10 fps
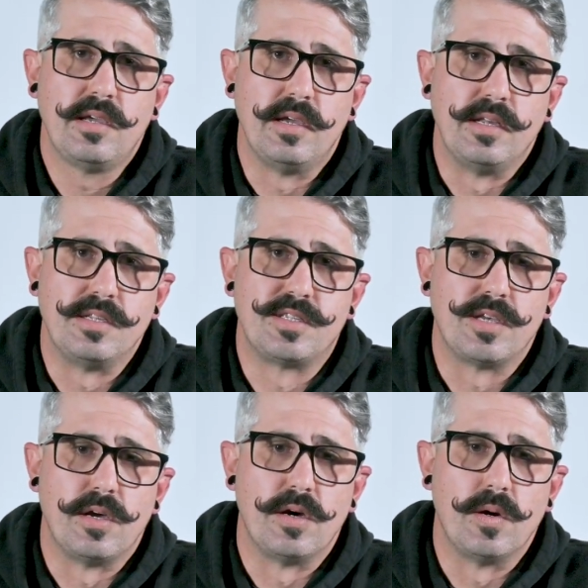And
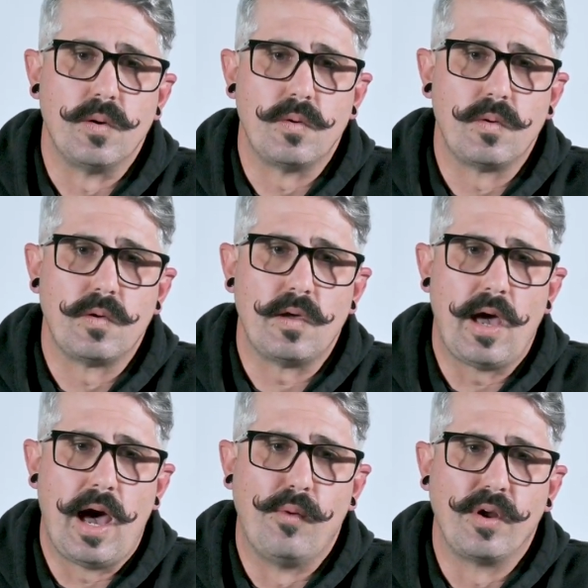so
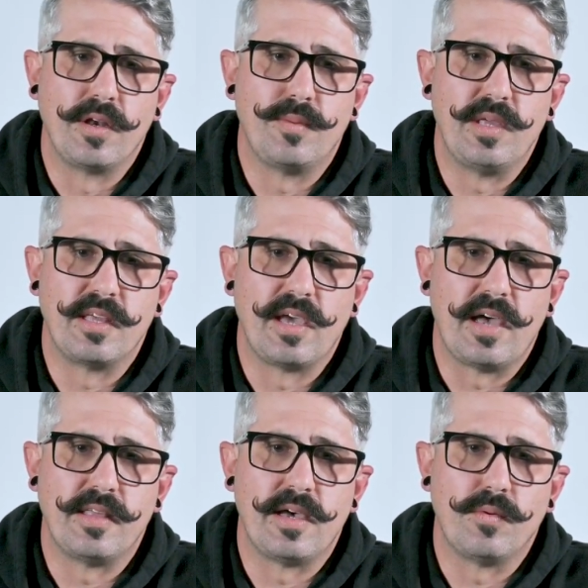I wanted to be the
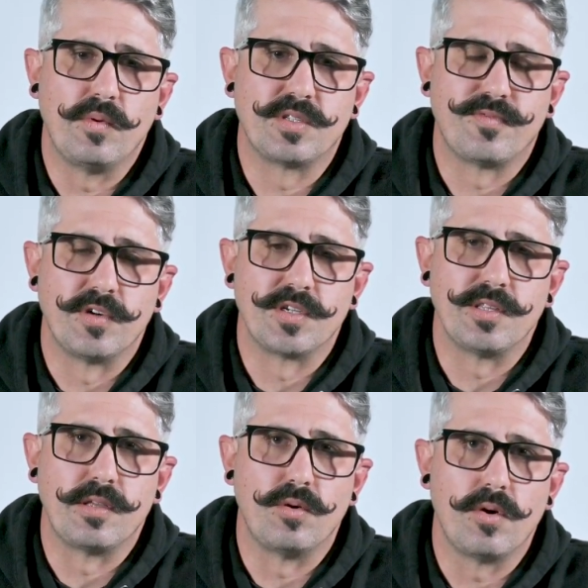guy that was the first
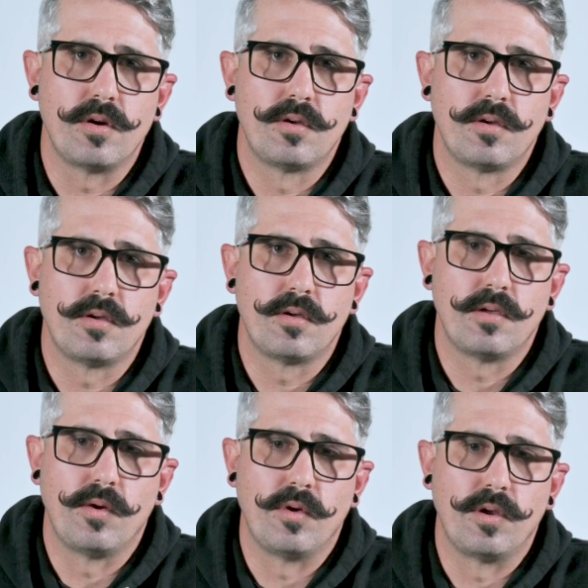in the door.
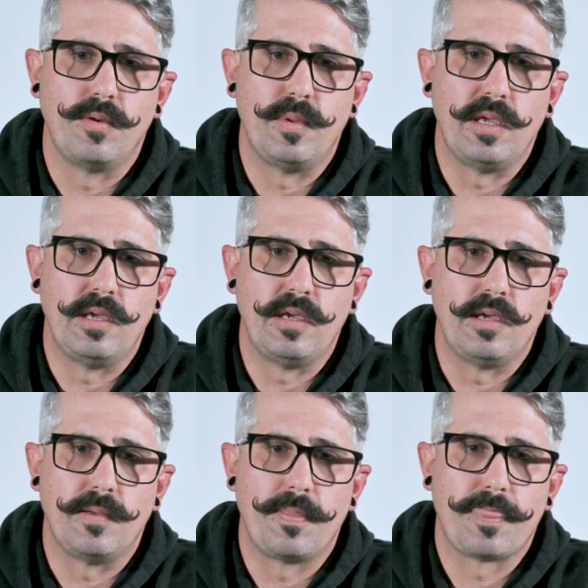I wanted to
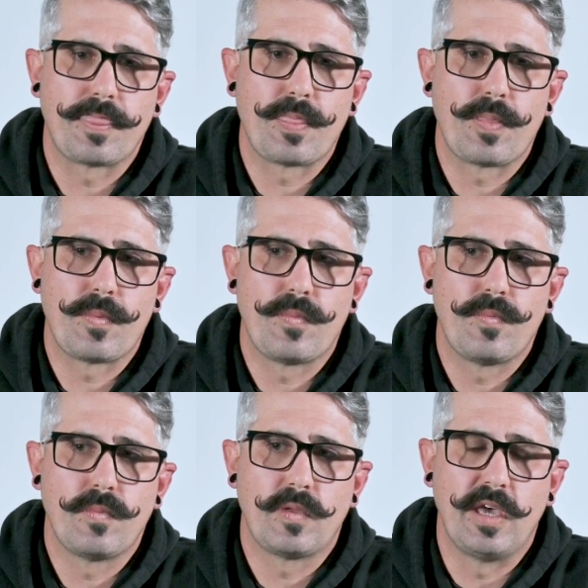be
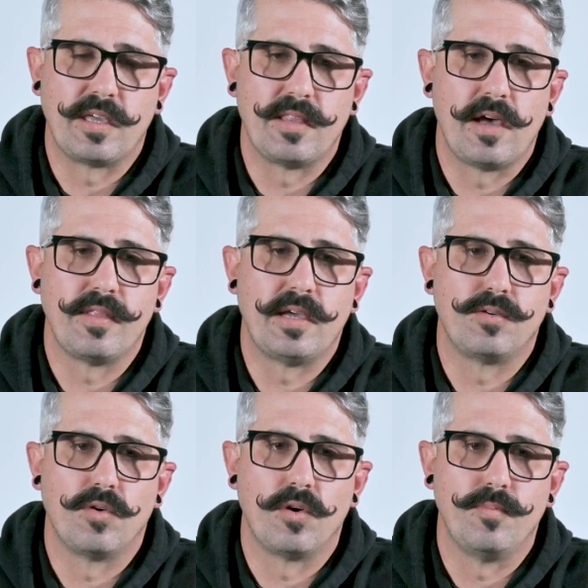kicking down that
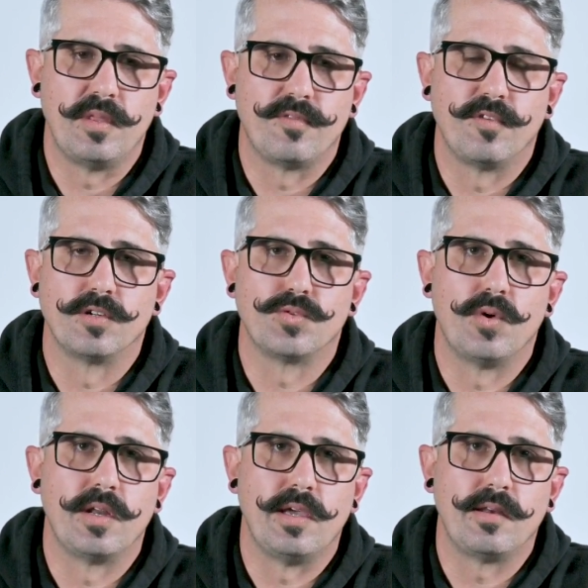door and be the first
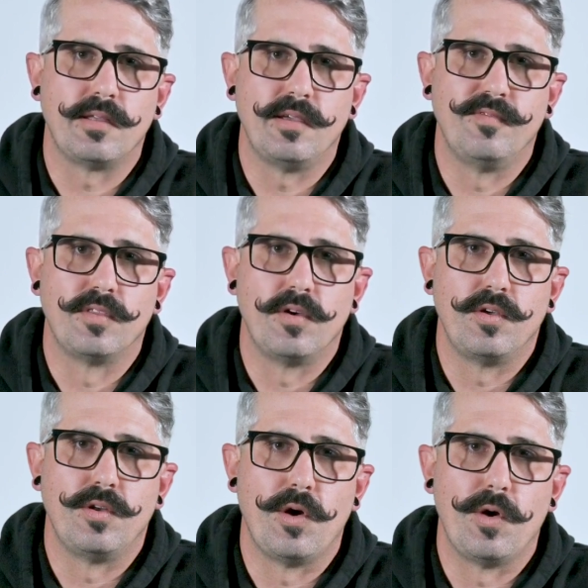one in, even
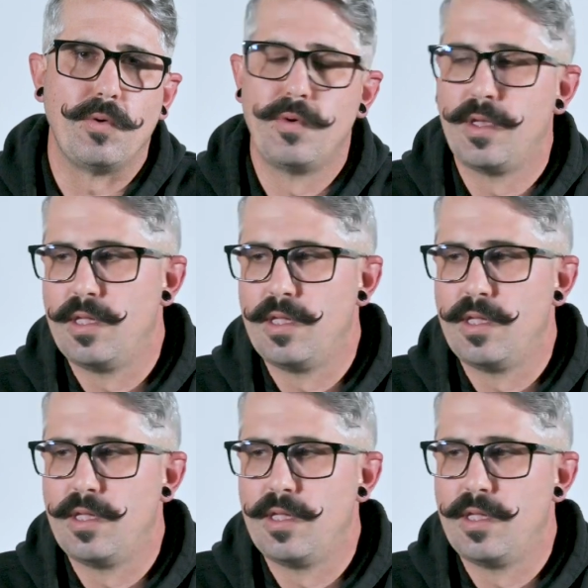though